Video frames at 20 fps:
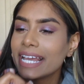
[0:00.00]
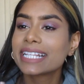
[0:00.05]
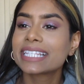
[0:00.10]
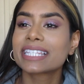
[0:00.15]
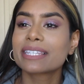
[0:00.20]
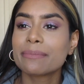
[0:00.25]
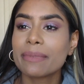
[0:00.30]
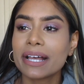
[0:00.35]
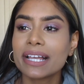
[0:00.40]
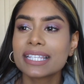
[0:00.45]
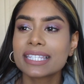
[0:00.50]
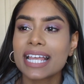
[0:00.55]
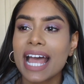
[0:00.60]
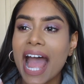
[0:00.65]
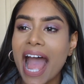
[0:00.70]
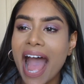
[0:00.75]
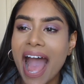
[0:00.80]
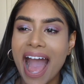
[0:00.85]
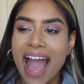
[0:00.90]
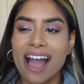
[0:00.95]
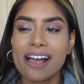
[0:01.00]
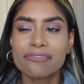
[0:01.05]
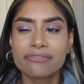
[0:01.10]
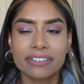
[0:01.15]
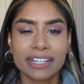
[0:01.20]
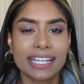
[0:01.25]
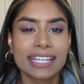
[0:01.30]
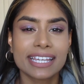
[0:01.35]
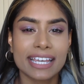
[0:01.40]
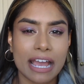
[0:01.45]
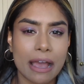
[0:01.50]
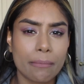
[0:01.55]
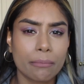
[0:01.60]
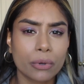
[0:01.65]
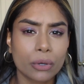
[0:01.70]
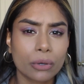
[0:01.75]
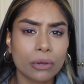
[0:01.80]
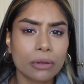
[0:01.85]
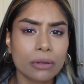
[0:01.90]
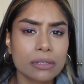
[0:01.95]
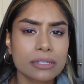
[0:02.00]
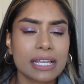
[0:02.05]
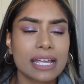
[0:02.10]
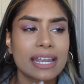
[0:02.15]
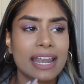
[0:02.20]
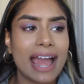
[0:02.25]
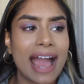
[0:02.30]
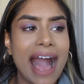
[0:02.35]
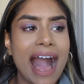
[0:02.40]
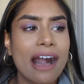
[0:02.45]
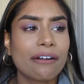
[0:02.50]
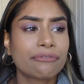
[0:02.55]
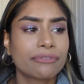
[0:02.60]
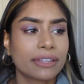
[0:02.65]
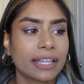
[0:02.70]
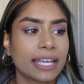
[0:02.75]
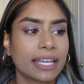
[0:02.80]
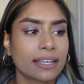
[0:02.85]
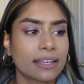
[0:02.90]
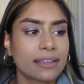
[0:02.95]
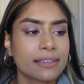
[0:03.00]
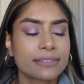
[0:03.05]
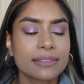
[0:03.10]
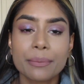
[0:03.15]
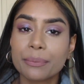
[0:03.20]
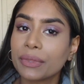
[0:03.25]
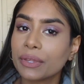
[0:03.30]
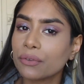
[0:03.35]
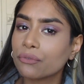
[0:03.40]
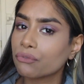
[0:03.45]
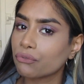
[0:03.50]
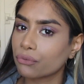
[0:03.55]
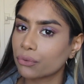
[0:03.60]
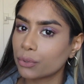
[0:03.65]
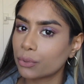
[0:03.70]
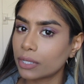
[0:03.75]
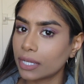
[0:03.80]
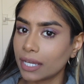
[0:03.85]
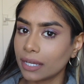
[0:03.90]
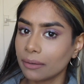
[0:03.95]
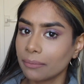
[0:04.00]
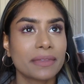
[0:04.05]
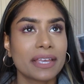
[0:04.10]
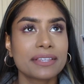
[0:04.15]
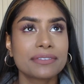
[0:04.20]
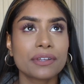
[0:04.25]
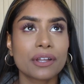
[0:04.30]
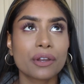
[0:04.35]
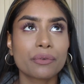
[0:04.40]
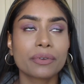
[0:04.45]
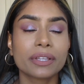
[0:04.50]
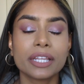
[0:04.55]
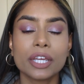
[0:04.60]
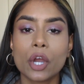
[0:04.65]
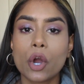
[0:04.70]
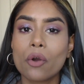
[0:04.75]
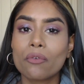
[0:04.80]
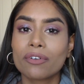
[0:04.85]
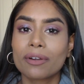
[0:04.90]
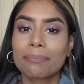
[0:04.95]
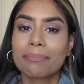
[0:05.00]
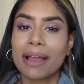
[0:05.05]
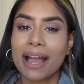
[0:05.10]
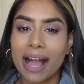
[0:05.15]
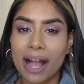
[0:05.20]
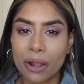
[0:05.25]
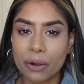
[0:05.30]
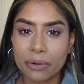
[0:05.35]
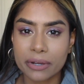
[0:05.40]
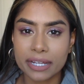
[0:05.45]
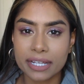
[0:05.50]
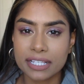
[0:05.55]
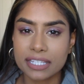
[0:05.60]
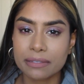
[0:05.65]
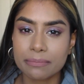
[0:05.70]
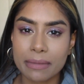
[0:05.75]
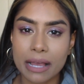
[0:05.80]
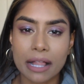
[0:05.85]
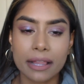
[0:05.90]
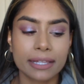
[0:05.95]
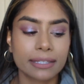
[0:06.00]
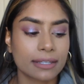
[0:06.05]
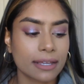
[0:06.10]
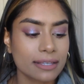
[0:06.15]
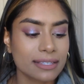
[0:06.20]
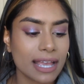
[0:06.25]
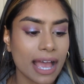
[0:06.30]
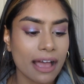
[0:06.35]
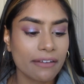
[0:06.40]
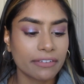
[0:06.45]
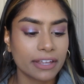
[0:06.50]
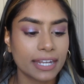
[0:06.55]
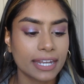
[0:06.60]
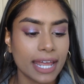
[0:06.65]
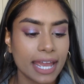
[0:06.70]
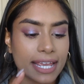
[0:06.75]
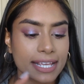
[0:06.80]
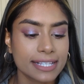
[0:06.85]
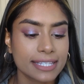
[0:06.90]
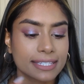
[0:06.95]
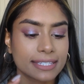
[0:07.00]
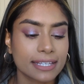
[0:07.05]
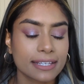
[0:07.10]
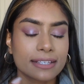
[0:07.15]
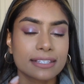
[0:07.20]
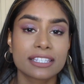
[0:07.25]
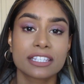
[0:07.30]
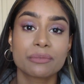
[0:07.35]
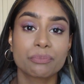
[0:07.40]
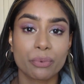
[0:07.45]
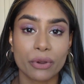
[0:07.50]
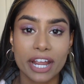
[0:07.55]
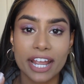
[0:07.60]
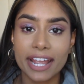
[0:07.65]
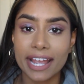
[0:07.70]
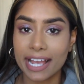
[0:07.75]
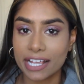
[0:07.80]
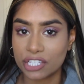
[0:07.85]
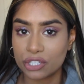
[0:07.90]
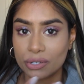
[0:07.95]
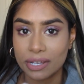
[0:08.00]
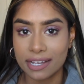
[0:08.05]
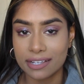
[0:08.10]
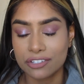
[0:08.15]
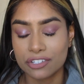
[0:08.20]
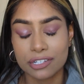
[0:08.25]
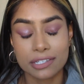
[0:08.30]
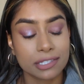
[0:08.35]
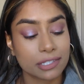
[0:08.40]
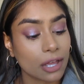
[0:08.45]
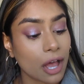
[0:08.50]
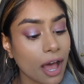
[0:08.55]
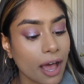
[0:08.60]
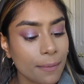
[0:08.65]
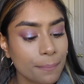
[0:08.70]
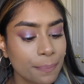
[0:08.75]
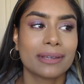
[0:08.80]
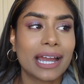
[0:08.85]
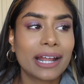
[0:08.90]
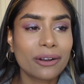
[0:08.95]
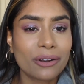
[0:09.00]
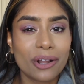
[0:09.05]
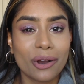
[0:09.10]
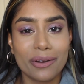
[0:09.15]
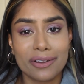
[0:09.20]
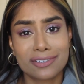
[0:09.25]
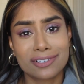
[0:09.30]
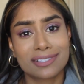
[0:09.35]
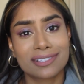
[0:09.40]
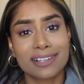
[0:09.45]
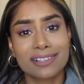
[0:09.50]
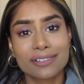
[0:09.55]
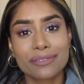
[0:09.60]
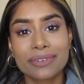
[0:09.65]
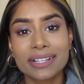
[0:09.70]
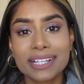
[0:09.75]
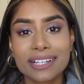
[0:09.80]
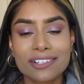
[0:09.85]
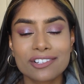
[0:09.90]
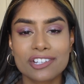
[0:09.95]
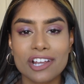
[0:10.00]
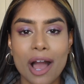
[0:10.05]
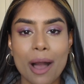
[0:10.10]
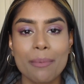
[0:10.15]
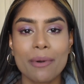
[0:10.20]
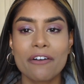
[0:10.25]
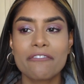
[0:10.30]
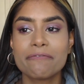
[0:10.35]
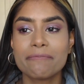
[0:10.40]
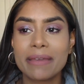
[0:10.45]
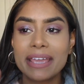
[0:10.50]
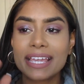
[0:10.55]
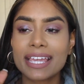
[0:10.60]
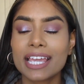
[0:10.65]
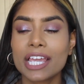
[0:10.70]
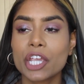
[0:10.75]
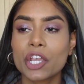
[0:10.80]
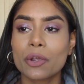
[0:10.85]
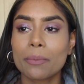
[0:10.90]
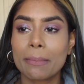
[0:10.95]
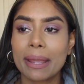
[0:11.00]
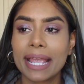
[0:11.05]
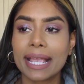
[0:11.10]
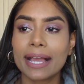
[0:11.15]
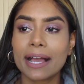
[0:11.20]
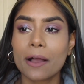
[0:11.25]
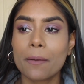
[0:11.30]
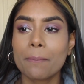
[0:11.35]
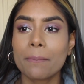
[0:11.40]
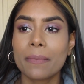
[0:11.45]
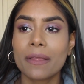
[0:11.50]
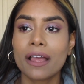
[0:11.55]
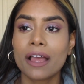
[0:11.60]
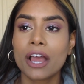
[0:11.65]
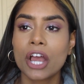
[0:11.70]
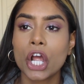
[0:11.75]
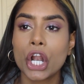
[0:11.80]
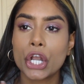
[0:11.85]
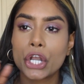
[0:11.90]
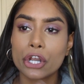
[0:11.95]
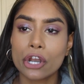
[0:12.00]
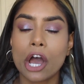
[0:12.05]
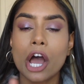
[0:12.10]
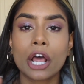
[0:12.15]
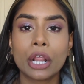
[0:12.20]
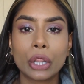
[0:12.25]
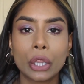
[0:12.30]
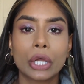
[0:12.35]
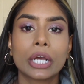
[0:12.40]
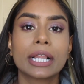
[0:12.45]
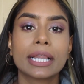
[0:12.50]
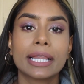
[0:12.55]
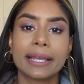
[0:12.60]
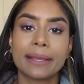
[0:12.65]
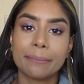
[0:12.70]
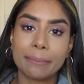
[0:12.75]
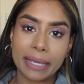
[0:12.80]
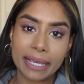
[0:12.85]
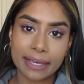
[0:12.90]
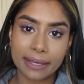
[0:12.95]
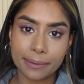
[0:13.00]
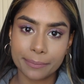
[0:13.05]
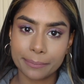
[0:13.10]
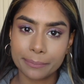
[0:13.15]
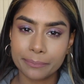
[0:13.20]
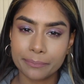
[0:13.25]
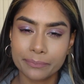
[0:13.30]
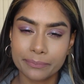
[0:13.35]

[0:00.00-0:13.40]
it smells half like chemicals and half like something fruity. It's not a really overpowering smell. It does have a nice spray, as you guys just saw. I don't know, it just does a really good job of making your makeup not look like makeup.